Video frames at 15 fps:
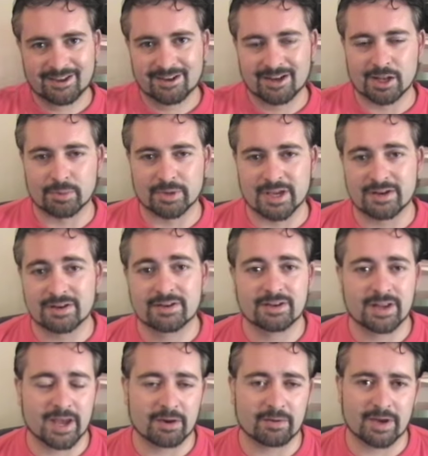Hello again.
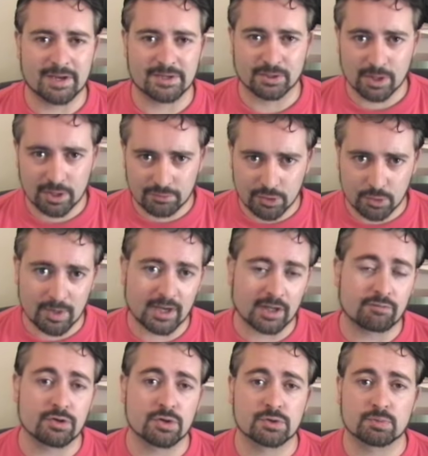Now, as a lot of you
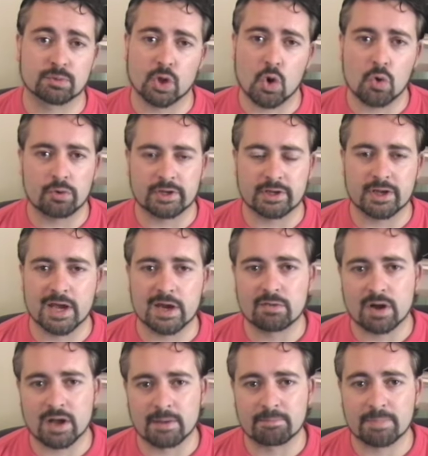regular viewers will already know,
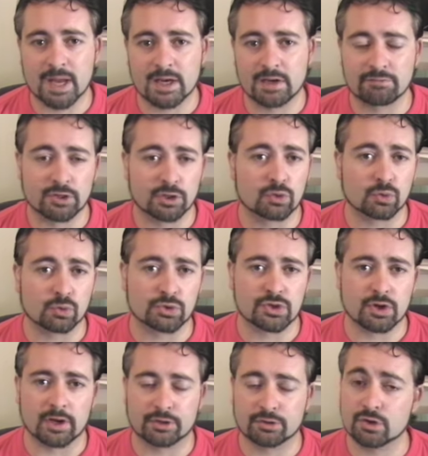I'm part of the Cool
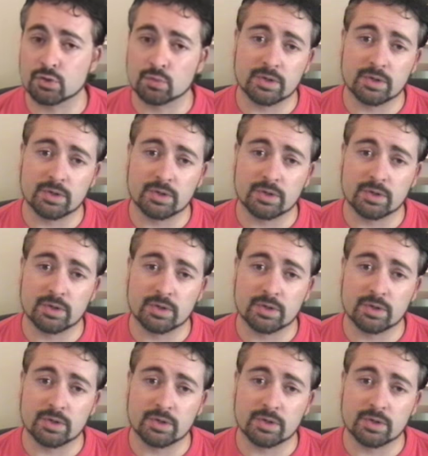Shite crew.